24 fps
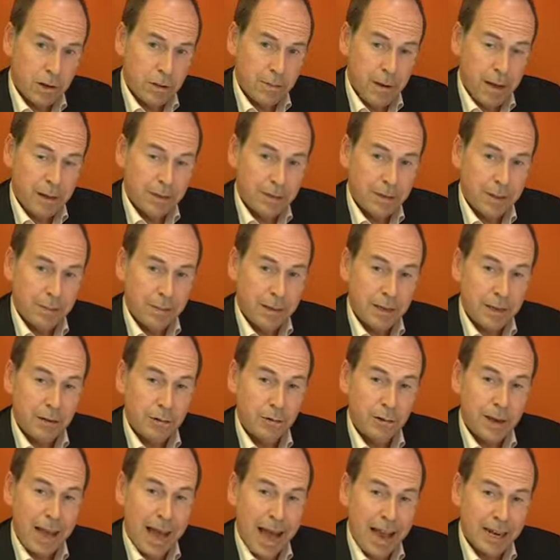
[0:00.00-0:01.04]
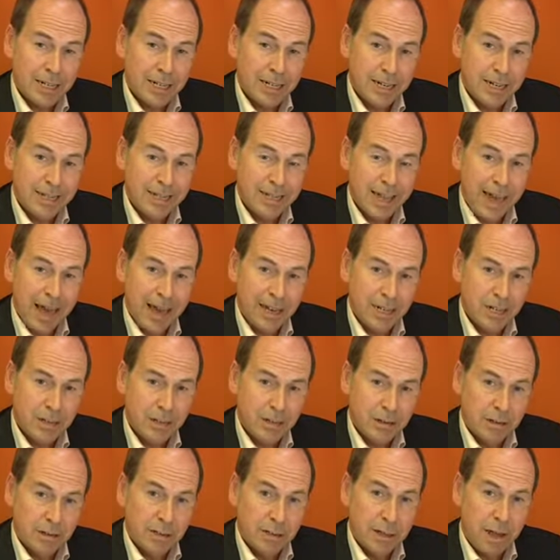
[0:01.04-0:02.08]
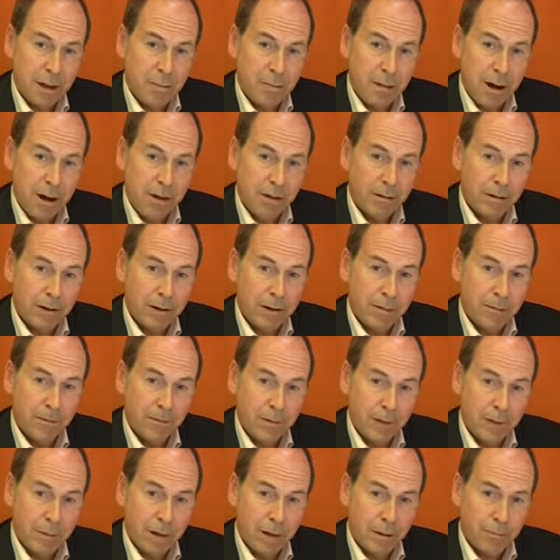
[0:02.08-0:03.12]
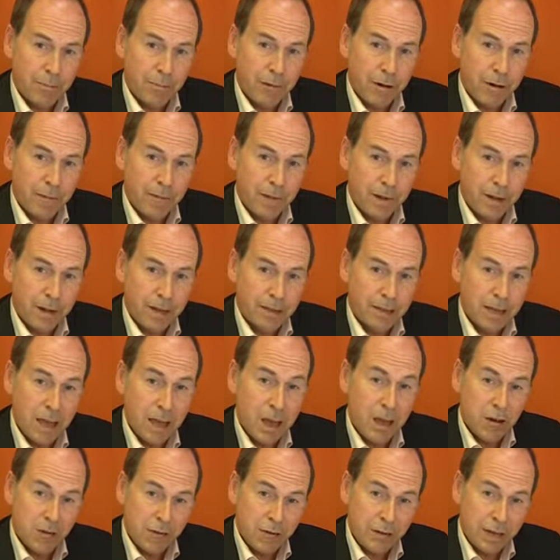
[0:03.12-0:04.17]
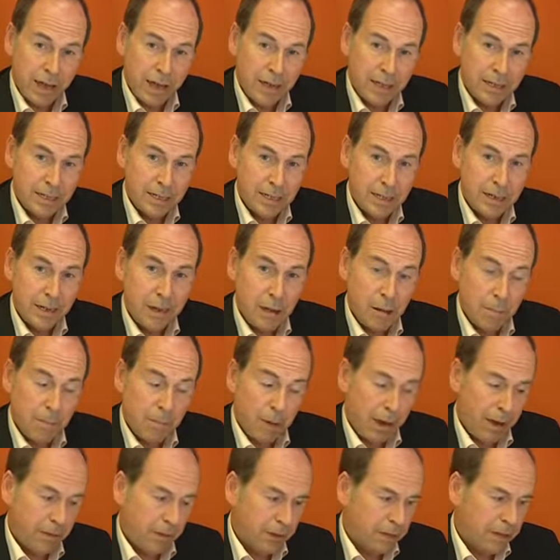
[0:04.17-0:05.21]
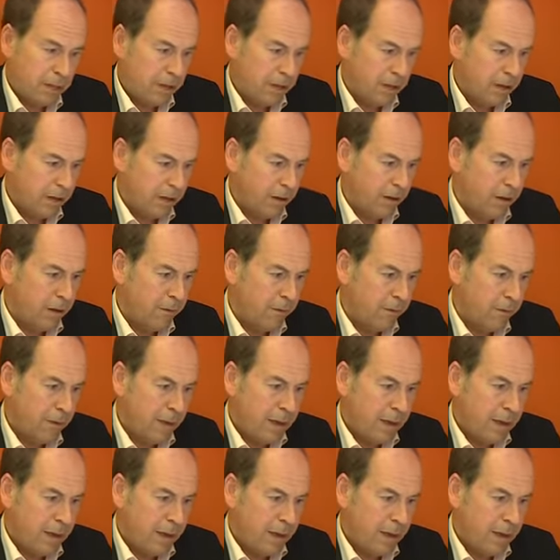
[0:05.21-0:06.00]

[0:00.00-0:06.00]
about something called Ashley's Angels, apparently female profiles created by the staff.